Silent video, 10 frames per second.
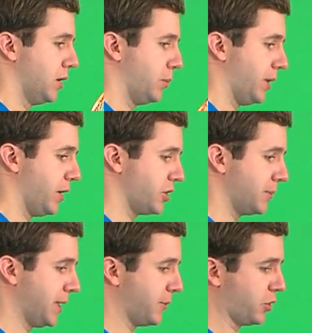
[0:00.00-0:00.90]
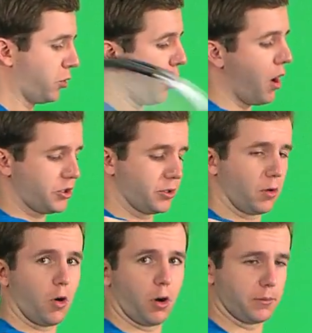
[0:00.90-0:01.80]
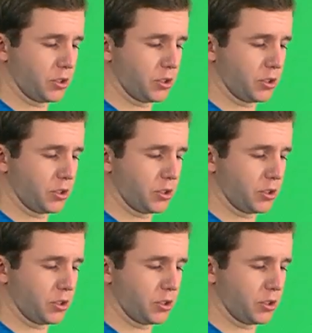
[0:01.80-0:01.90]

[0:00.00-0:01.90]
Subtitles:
players sometimes cross their arms,